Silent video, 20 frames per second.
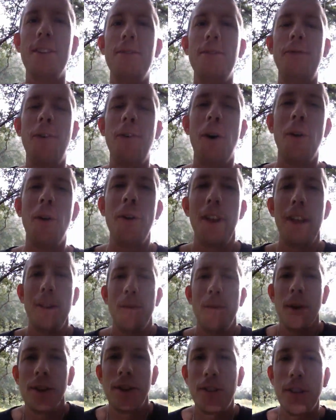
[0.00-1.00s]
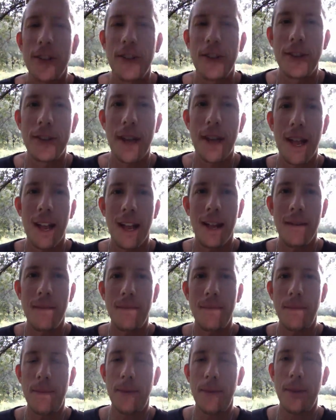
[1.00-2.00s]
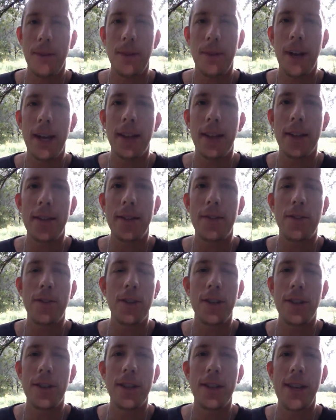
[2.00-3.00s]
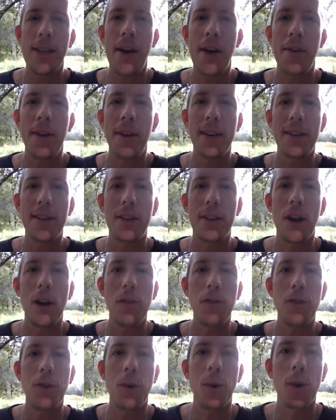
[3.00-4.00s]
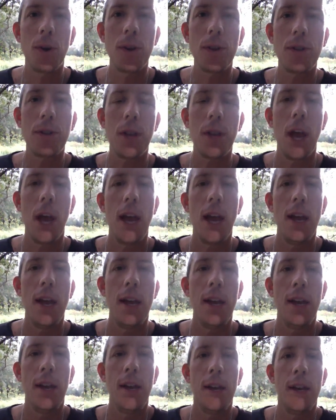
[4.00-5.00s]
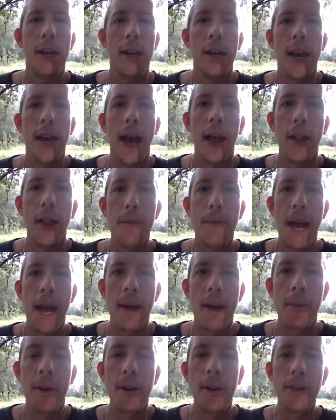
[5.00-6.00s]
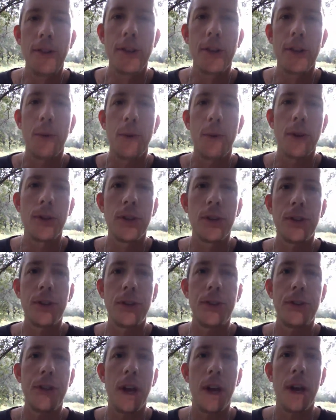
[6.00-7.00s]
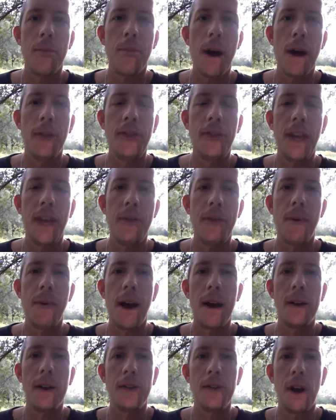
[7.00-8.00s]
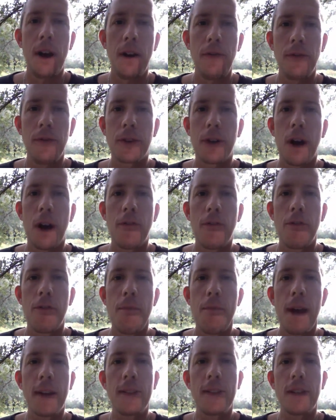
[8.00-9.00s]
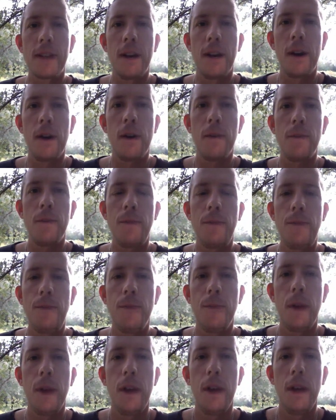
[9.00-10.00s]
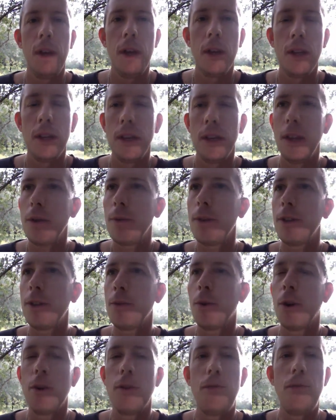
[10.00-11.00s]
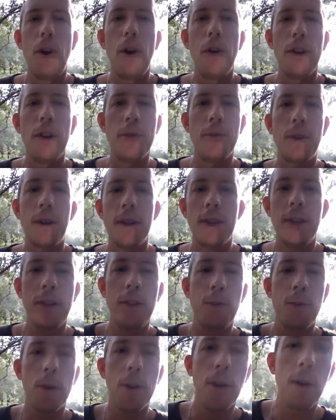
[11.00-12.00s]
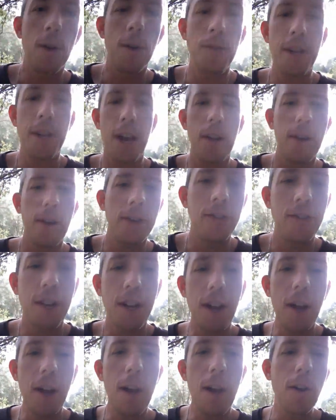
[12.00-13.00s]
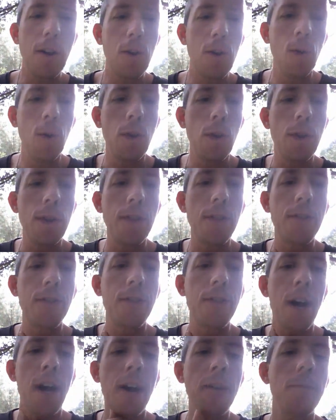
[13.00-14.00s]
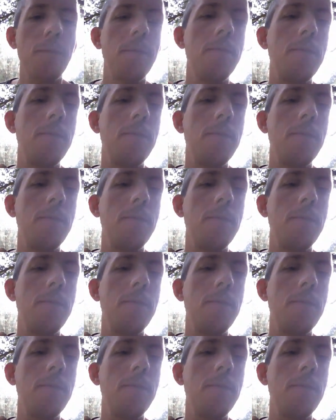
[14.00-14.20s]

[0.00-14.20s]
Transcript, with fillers: in Foley, which is uh, like the, just the town next to Gulf Shores, Alabama. So we're just uh, about 10 miles off the Gulf of Mexico. The reason we're in Foley is because this is where the hotel is. Check out how cool this uh,